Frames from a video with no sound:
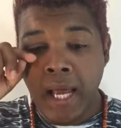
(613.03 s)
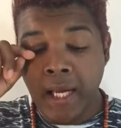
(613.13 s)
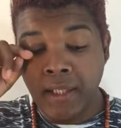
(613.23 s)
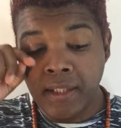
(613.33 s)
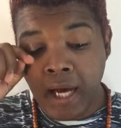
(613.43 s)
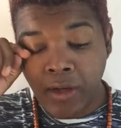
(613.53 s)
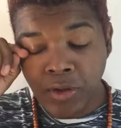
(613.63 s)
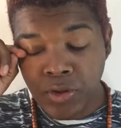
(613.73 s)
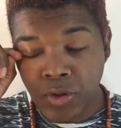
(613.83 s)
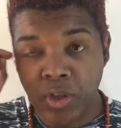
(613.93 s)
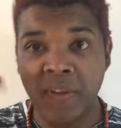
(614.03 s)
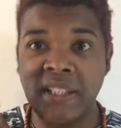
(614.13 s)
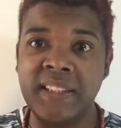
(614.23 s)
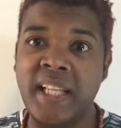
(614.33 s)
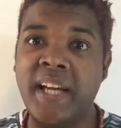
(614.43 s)
and now you sort of
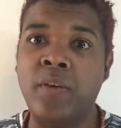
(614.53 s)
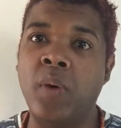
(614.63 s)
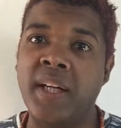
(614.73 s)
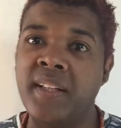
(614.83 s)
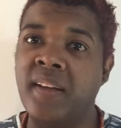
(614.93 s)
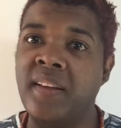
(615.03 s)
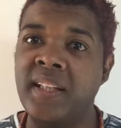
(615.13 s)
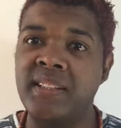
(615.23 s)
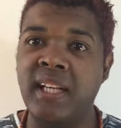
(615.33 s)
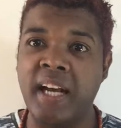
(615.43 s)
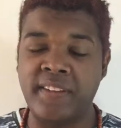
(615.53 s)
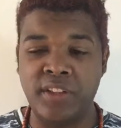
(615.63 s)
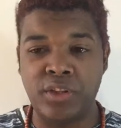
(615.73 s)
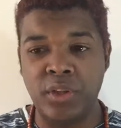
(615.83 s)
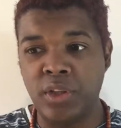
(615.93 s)
understand what are the things in life
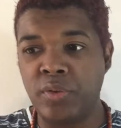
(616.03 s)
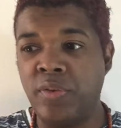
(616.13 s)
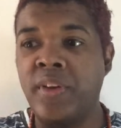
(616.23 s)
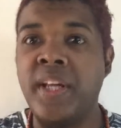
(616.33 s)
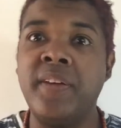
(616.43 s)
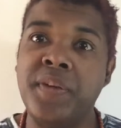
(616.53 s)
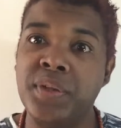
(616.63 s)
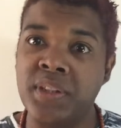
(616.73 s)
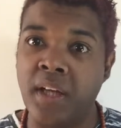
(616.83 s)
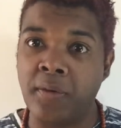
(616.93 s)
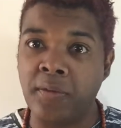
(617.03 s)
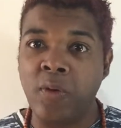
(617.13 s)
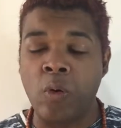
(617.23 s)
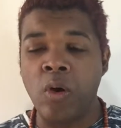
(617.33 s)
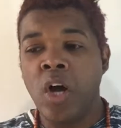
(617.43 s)
that you need to forgive yourself
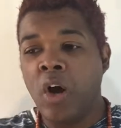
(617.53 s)
for,